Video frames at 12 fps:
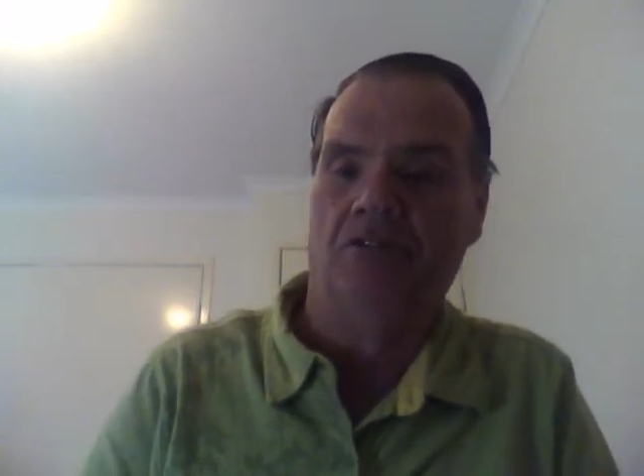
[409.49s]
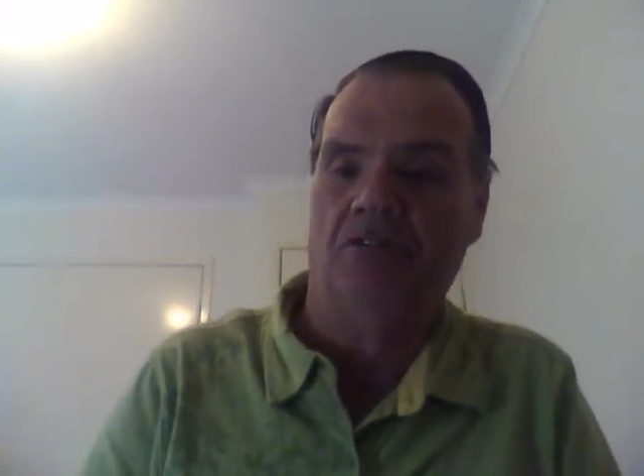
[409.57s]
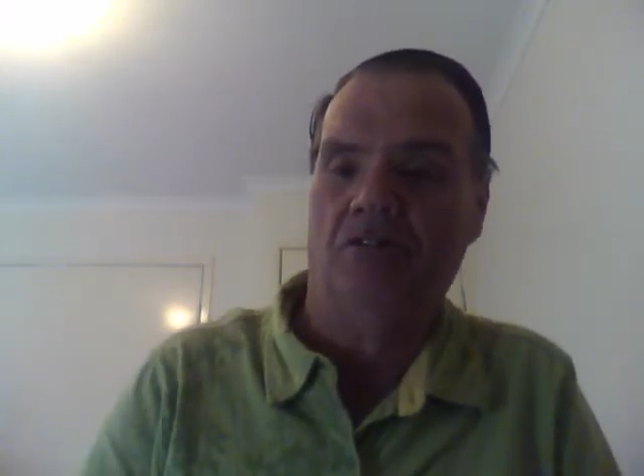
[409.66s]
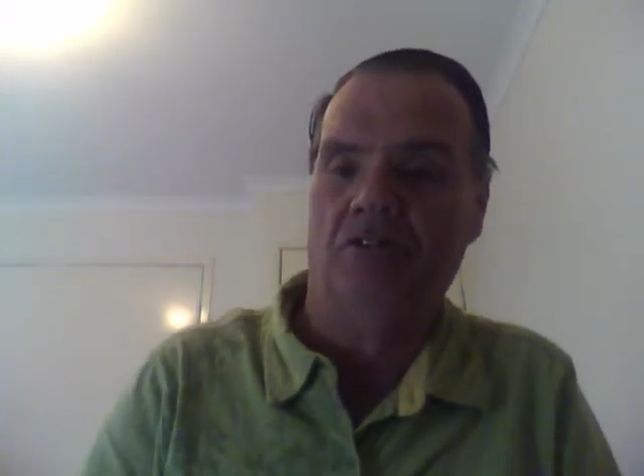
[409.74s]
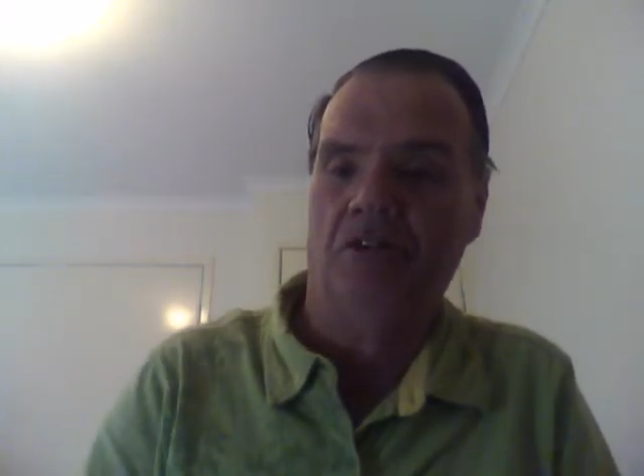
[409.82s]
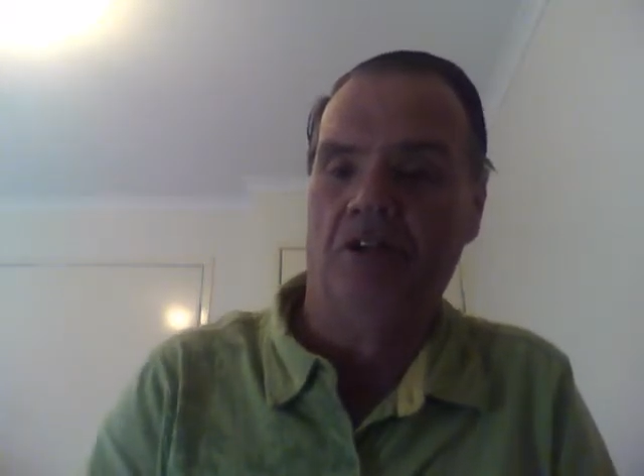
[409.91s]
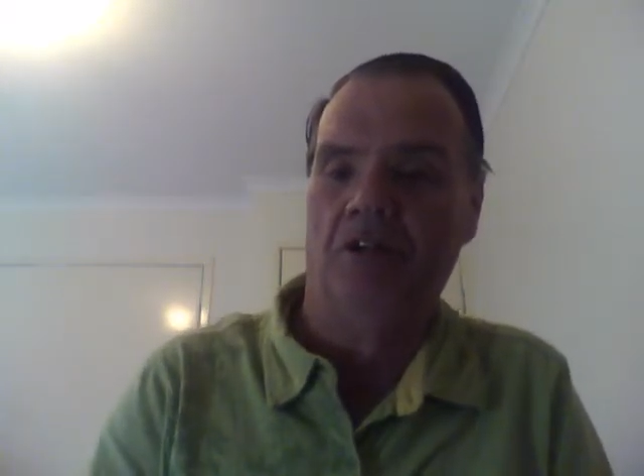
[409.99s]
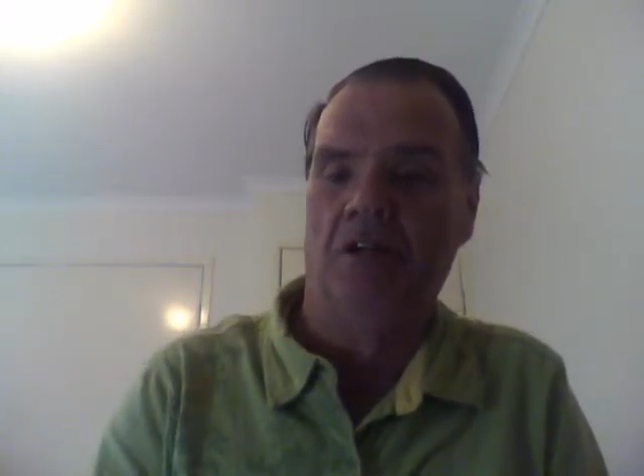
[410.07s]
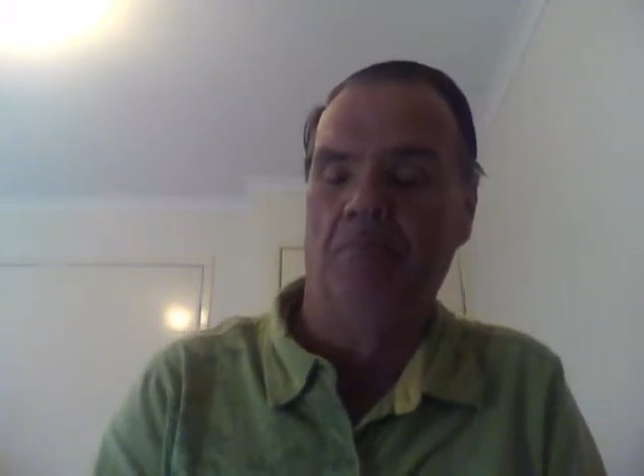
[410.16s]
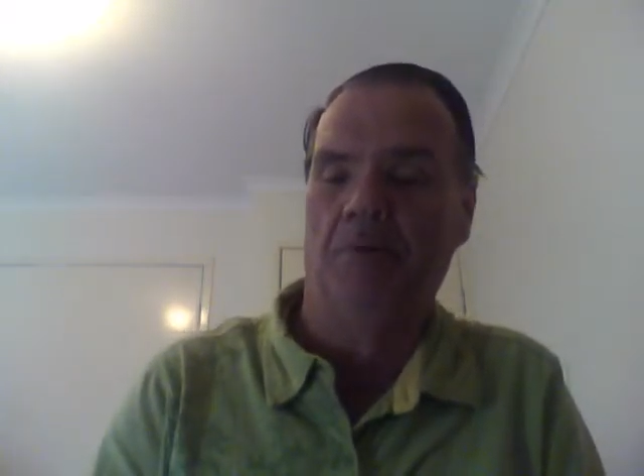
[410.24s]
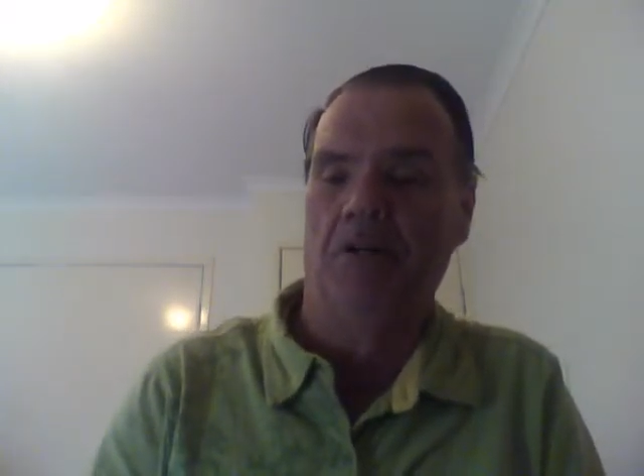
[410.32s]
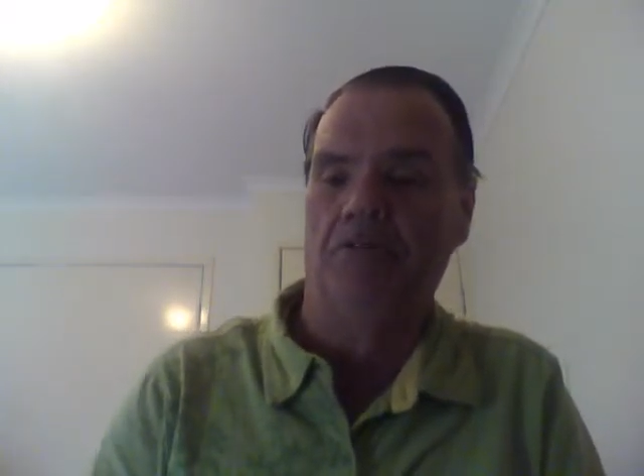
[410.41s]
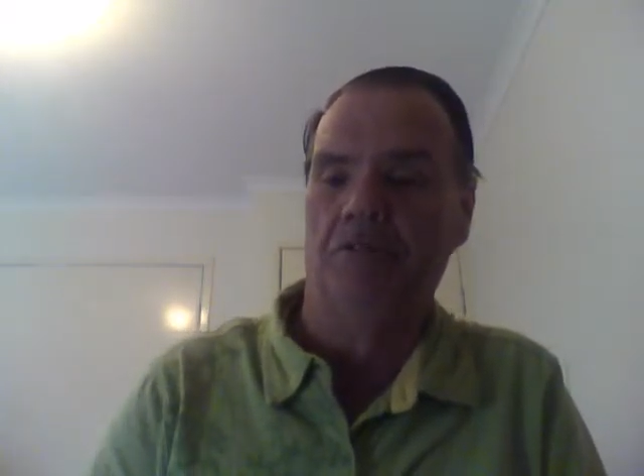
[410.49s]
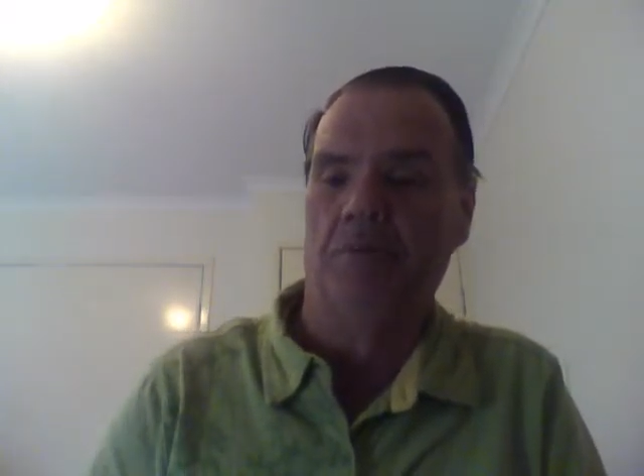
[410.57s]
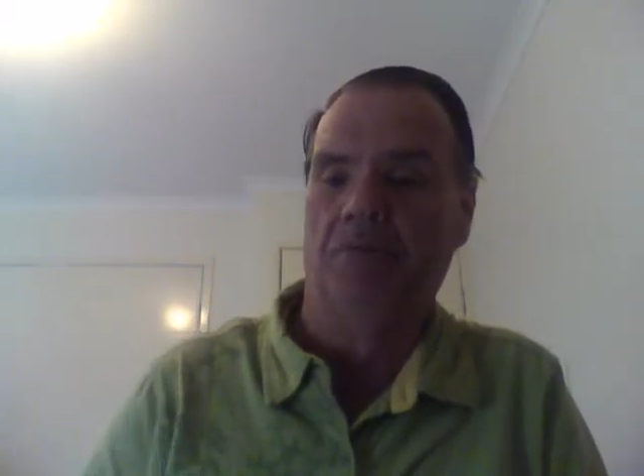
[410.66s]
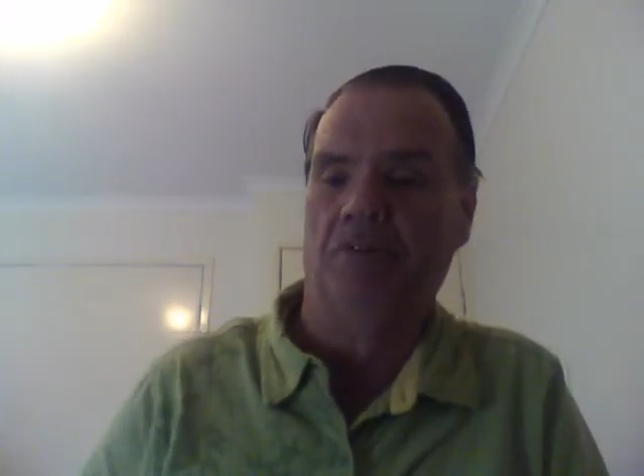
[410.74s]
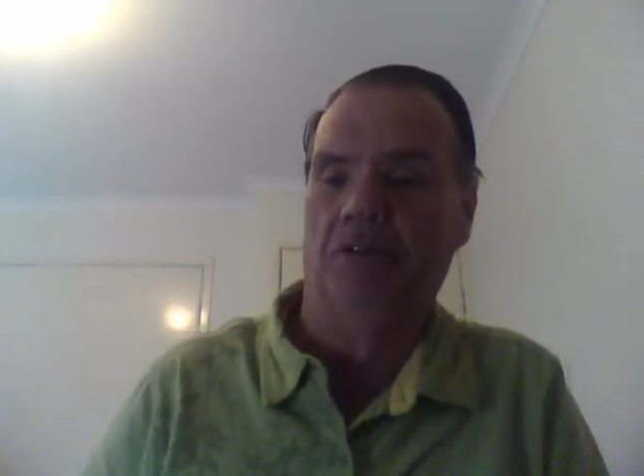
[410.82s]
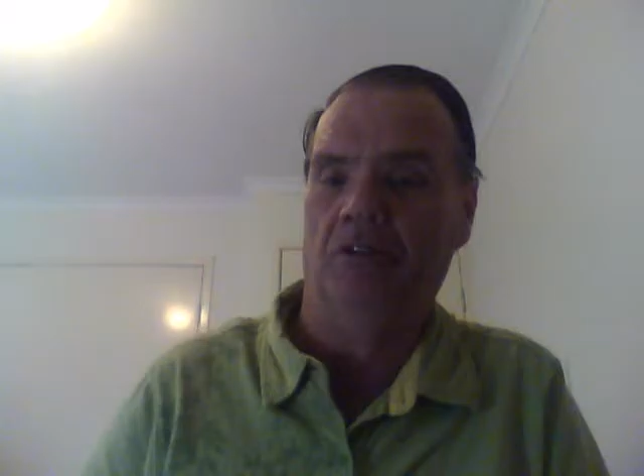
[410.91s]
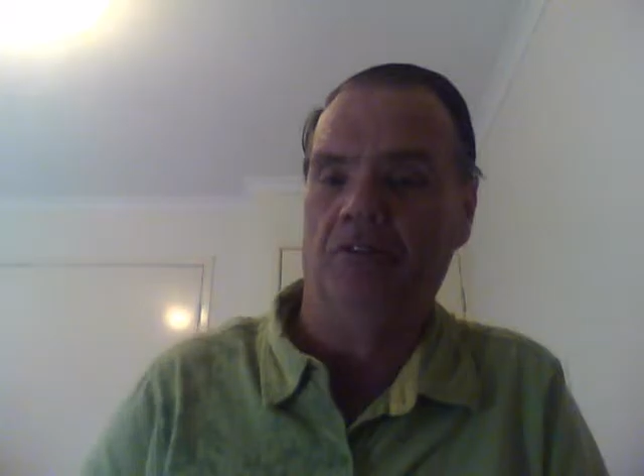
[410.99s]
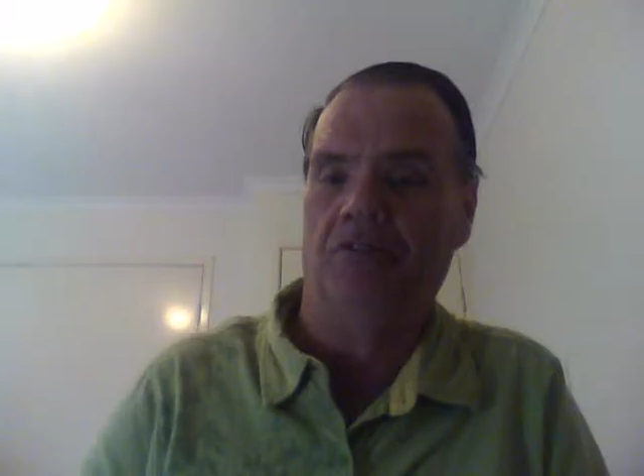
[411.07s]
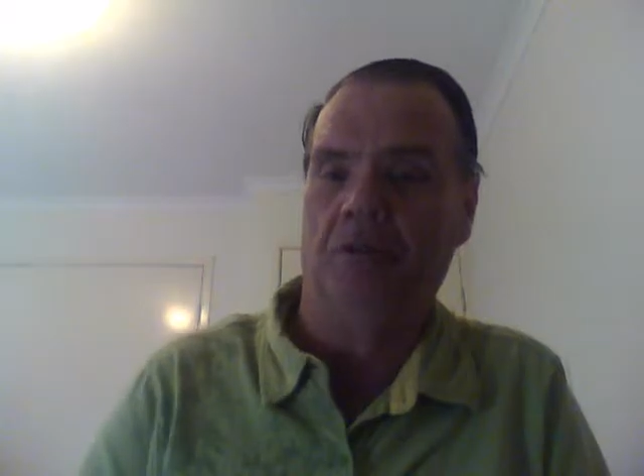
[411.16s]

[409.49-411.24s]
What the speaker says: including boat trips along